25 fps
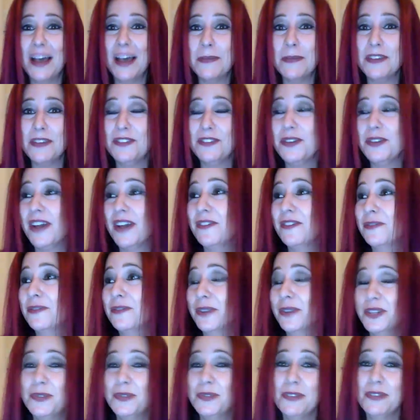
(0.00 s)
If you haven't
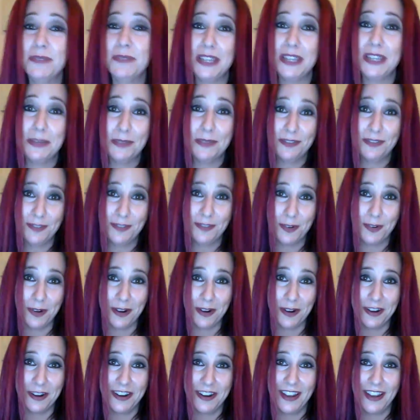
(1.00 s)
worked with me
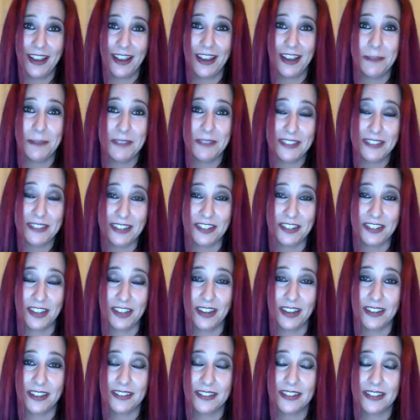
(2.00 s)
before, I'm the Sage
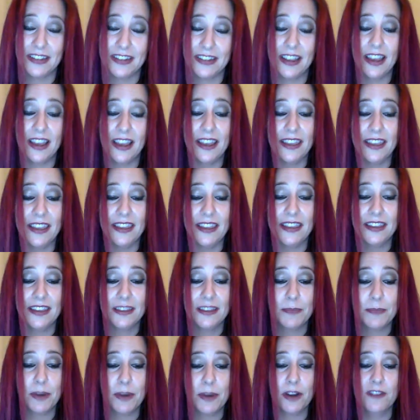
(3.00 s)
Goddess, and
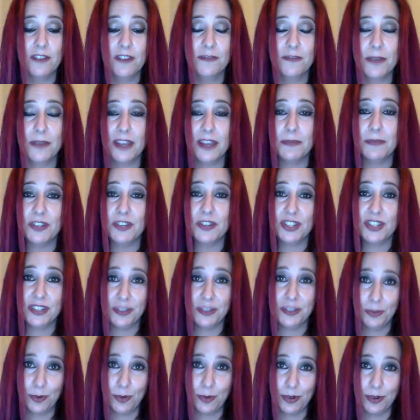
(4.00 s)
part of my mission in
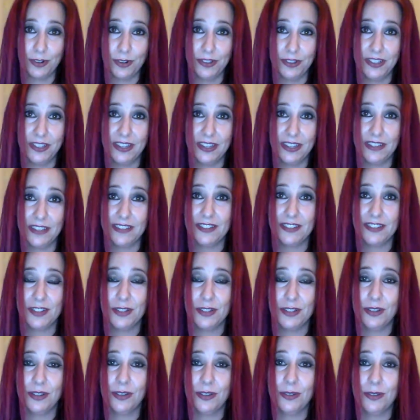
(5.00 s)
the world is
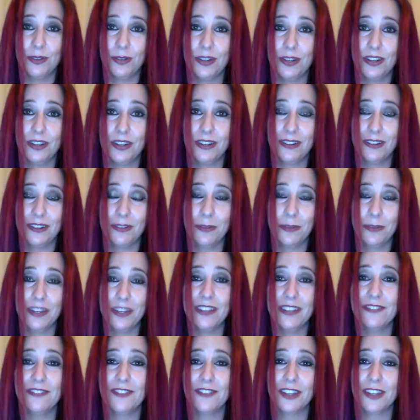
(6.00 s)
to
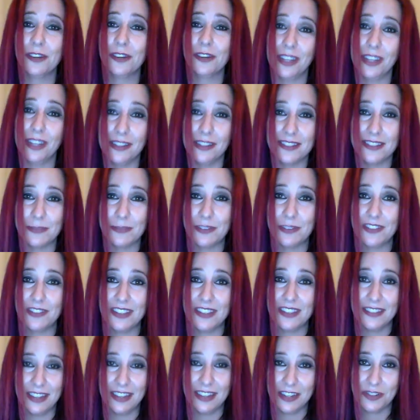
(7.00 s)
reinvigorate some of
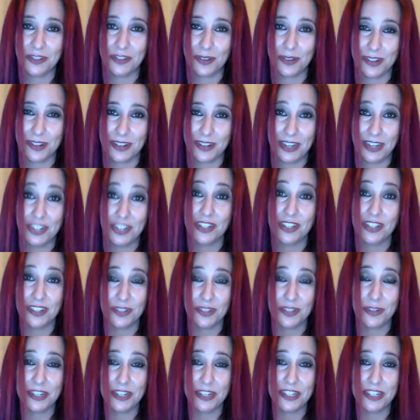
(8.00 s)
these ancient
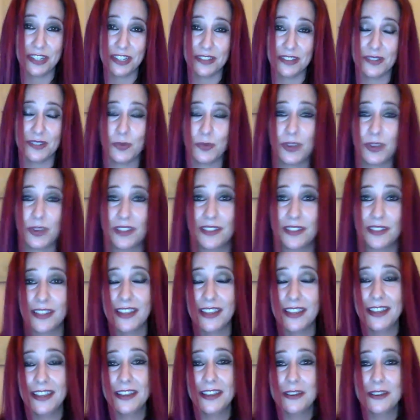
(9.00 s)
traditions with
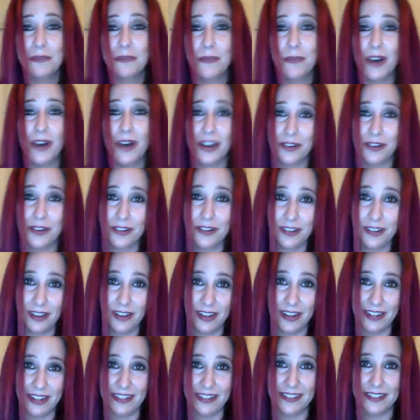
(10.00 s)
modern
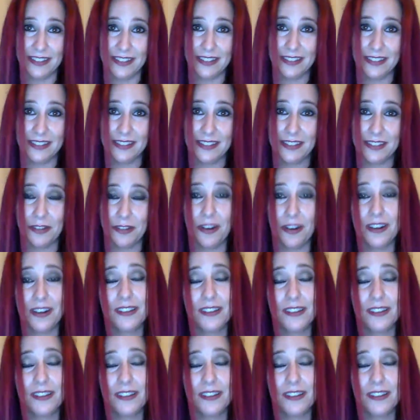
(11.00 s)
audiences. There aren't a